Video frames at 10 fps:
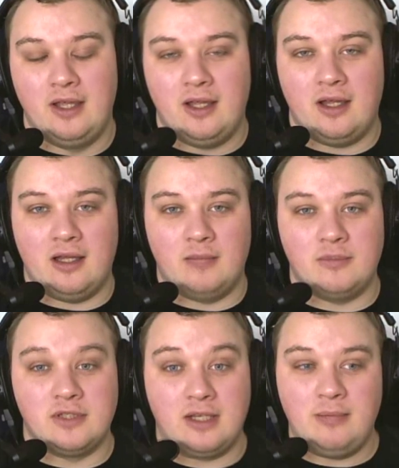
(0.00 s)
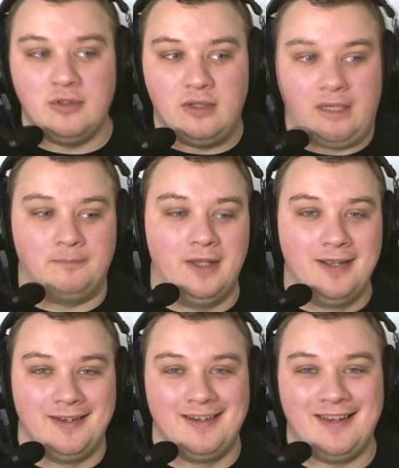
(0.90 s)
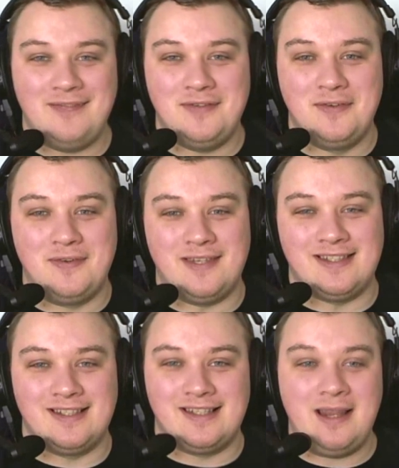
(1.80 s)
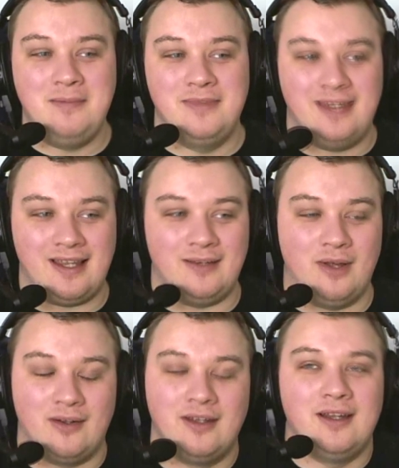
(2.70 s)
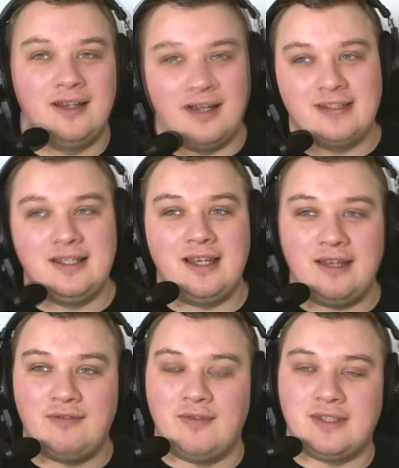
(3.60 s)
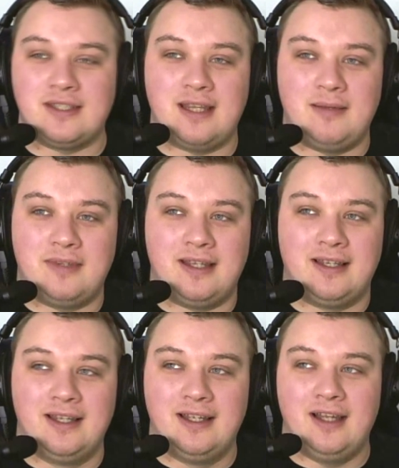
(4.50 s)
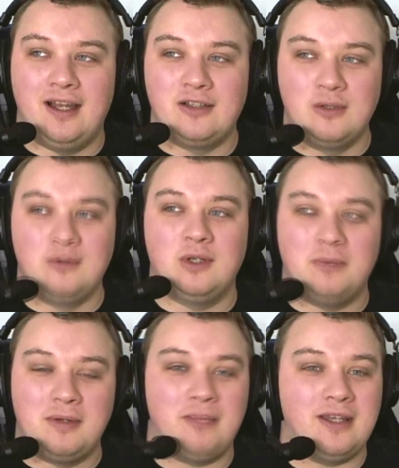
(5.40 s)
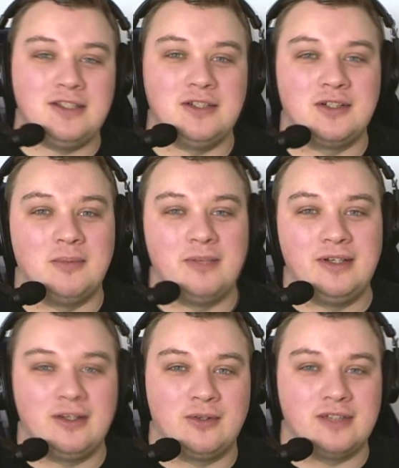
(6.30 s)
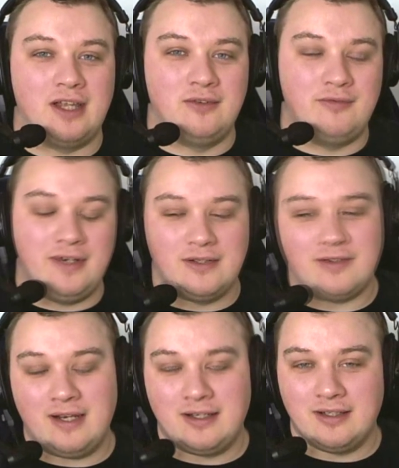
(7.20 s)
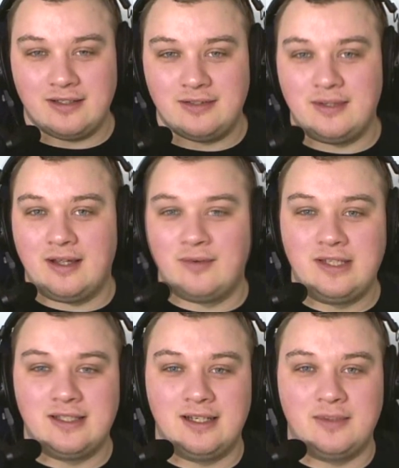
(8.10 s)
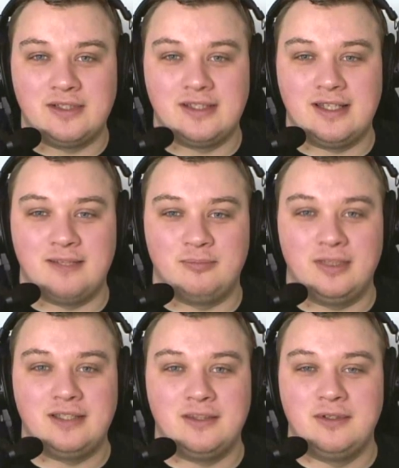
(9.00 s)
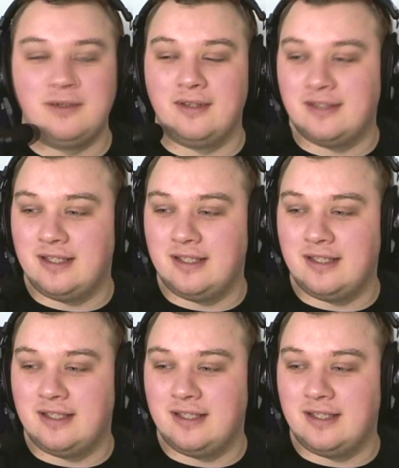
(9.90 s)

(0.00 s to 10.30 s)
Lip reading: So keep on doing that, even if it's the same thing. Well, I say even if it's the same thing, don't copy and paste your comment across 100 videos. I've had a guy do that recently, which I said, please don't do this, and he